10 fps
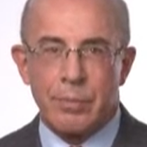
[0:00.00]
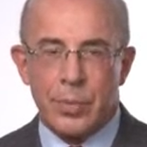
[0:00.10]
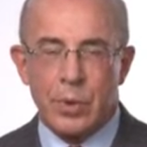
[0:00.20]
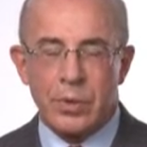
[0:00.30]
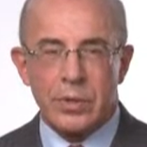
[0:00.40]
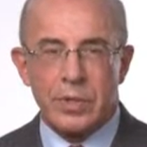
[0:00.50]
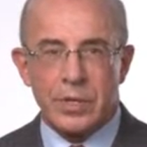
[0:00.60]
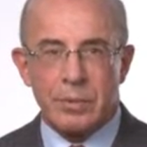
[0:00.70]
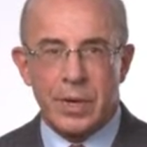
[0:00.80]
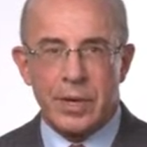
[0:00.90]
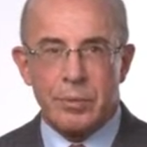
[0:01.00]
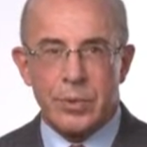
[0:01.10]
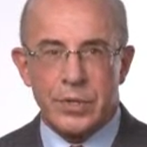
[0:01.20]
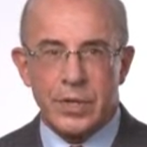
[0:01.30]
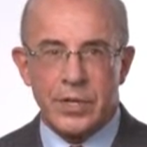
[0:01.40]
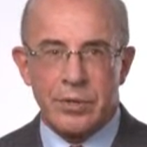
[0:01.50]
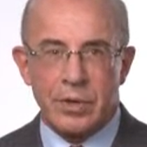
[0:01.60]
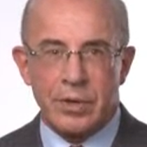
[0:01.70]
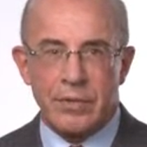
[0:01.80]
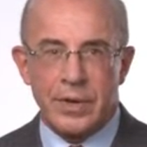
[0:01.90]
important cosmetic procedure
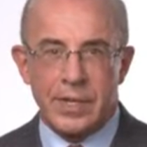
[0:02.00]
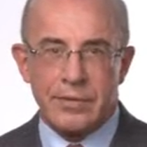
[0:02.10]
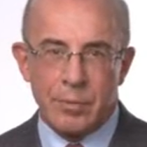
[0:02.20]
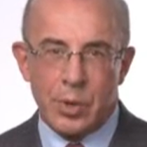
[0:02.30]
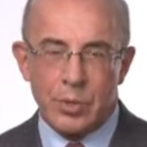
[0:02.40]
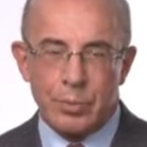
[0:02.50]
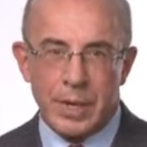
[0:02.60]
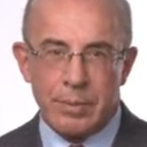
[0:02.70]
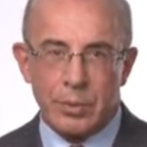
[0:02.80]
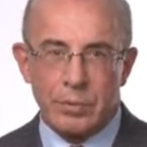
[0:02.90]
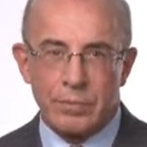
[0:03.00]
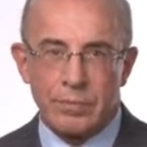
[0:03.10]
on the face for most people.